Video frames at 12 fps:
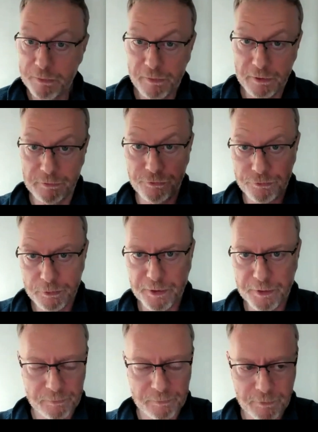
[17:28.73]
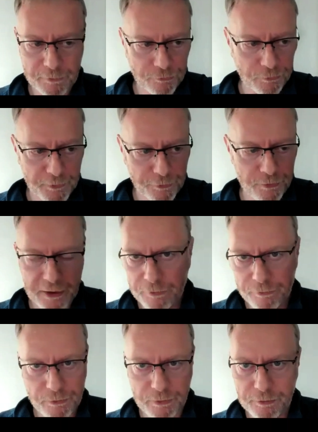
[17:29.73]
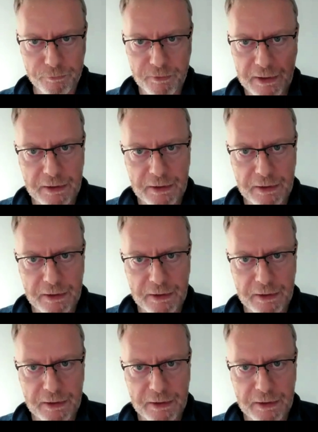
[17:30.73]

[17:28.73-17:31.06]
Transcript: there's some other trainers doing some very